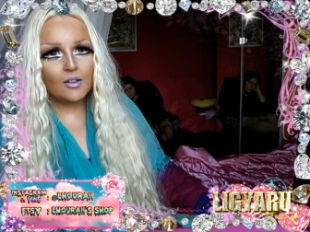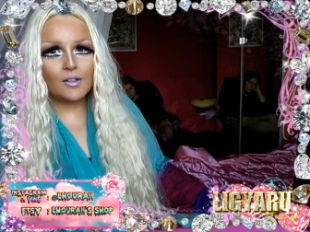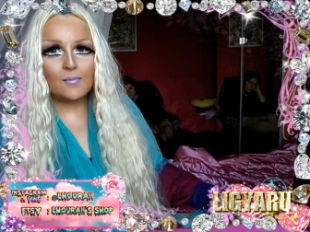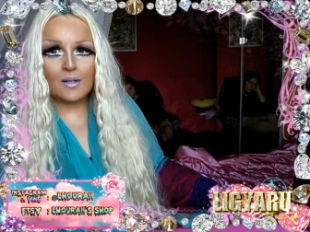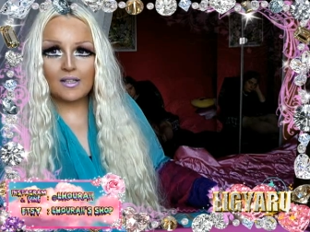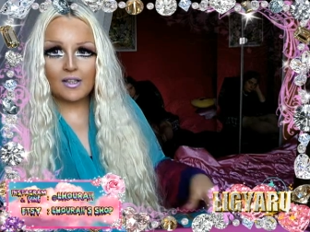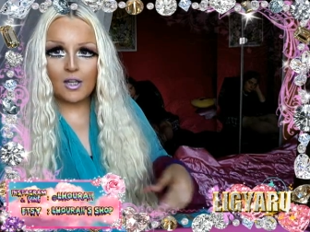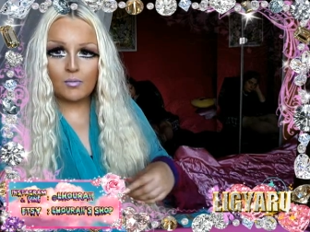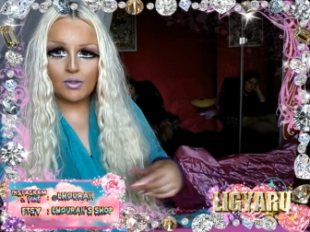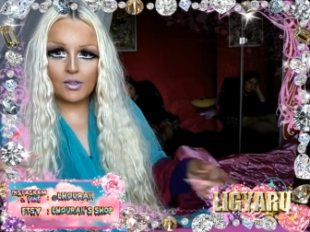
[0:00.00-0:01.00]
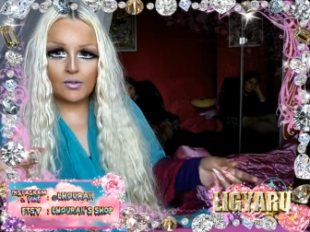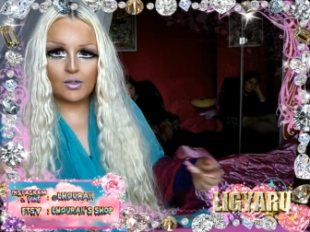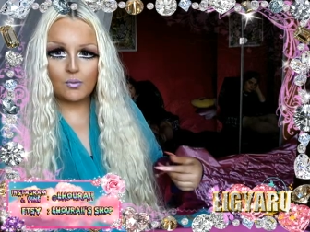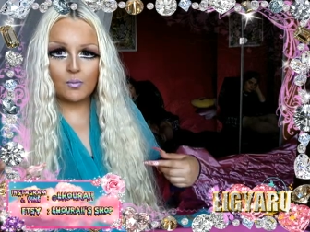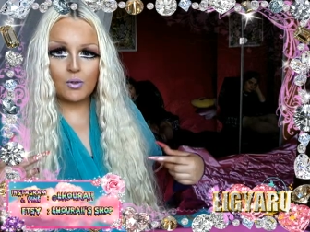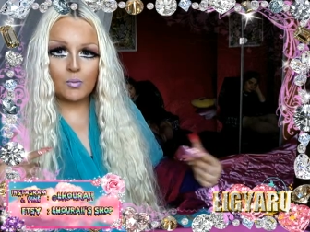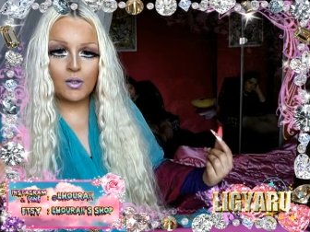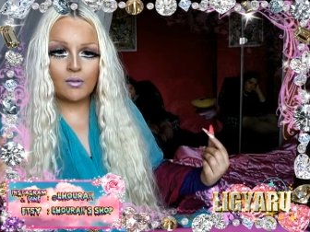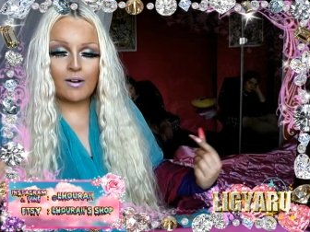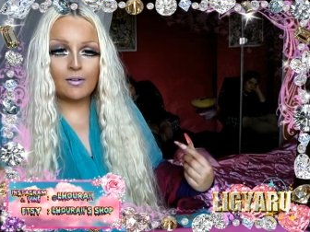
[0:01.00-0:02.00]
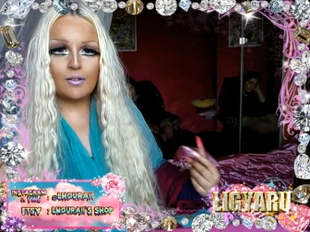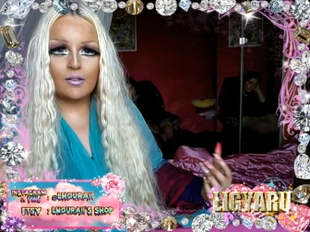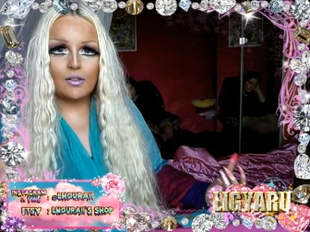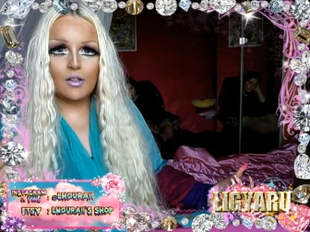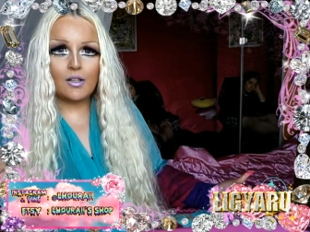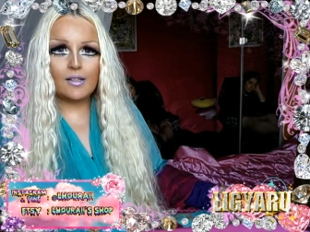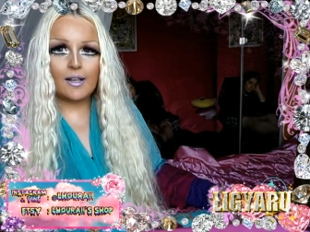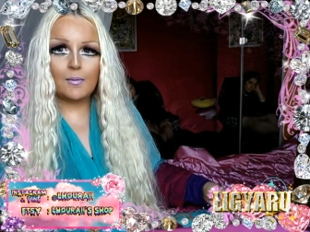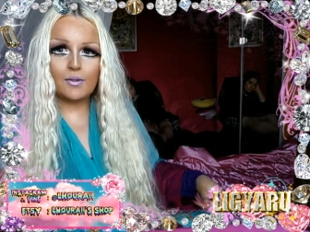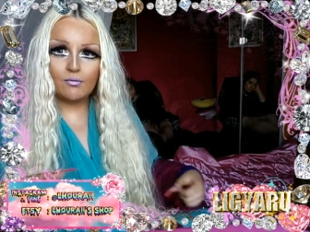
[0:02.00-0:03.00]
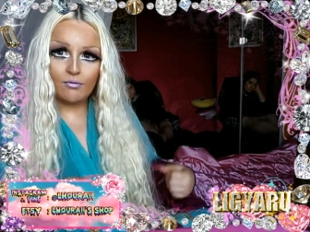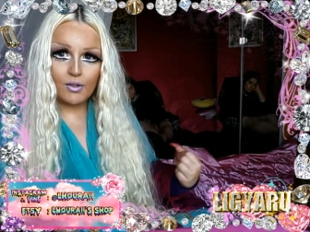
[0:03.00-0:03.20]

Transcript: Because my skirt must have swung around as I was